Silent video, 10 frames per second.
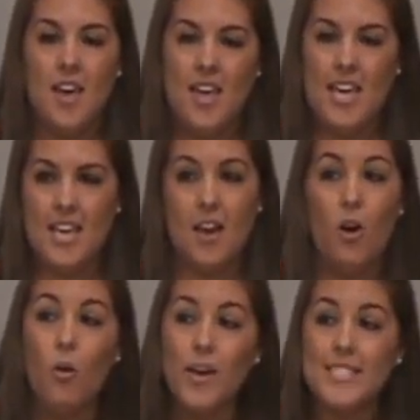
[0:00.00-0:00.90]
He
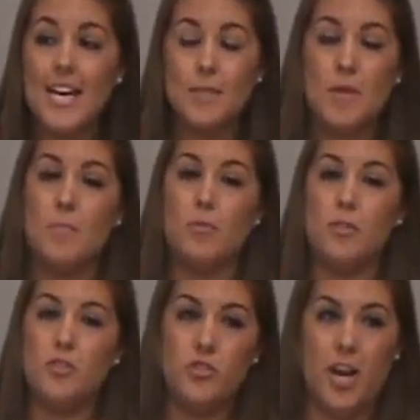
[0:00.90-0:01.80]
always has
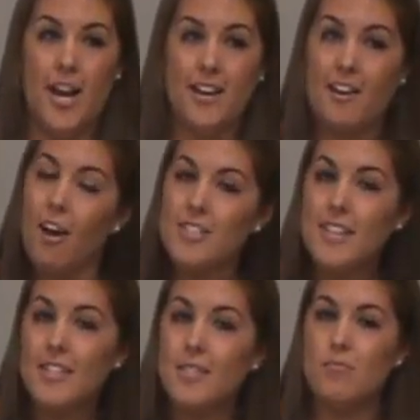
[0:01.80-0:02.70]
people trying to
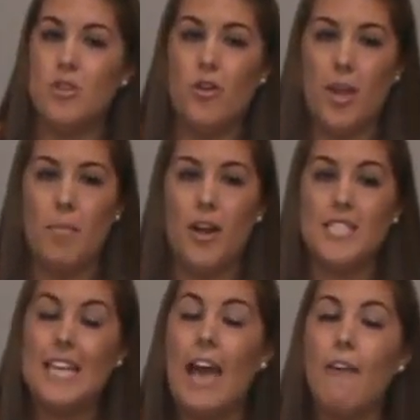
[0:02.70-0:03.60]
contact him, donate
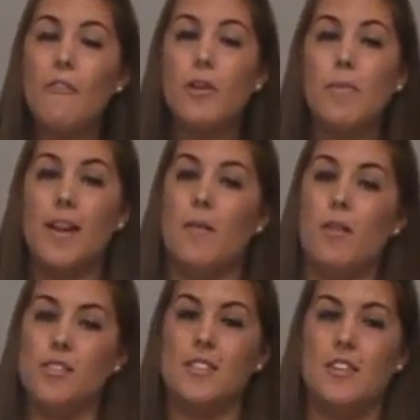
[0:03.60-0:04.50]
bodies. Everybody
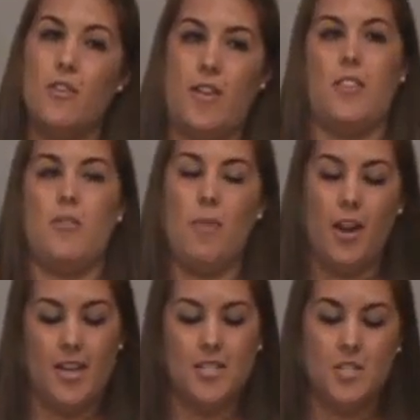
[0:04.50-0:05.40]
wants to donate their
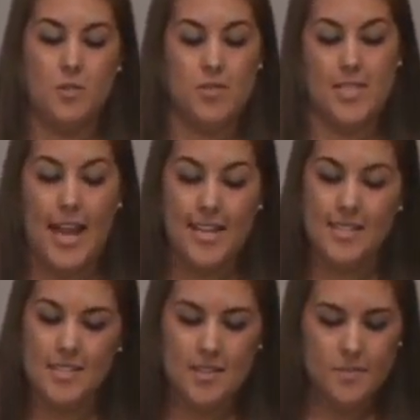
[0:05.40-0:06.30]
body to
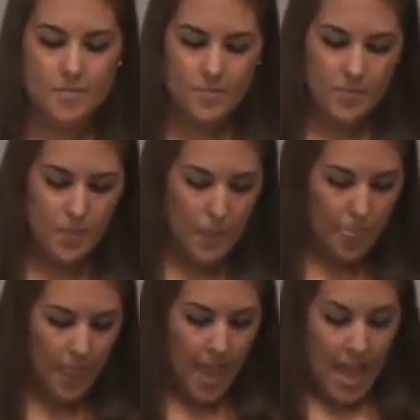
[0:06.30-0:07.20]
science.
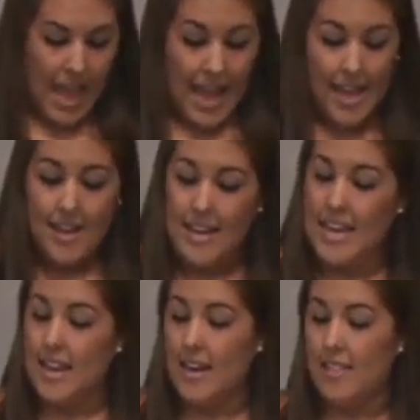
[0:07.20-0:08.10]
And
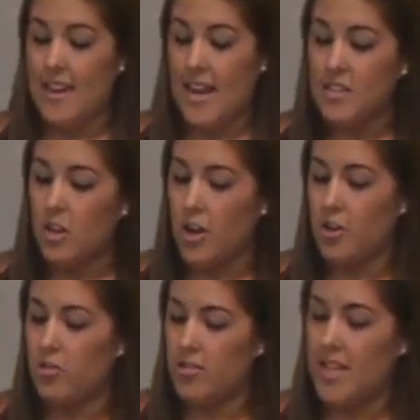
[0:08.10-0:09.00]
in the next
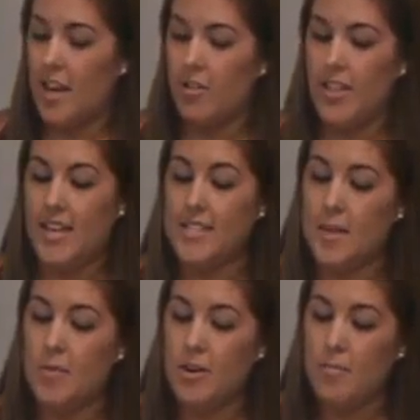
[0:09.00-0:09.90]
article titled The
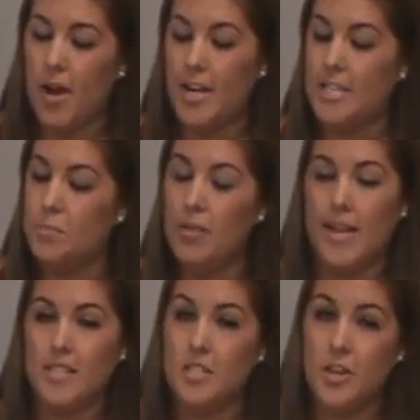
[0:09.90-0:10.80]
Exhibitor Bodies
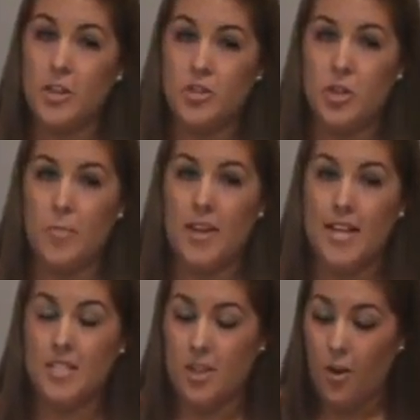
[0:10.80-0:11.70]
Plans to Contribute
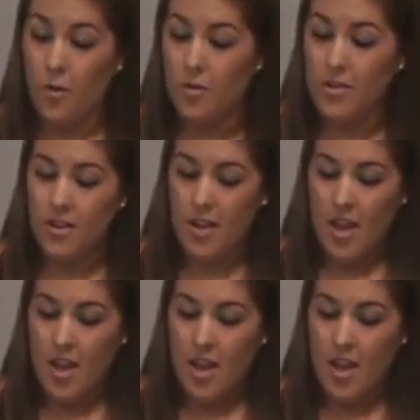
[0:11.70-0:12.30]
His Own,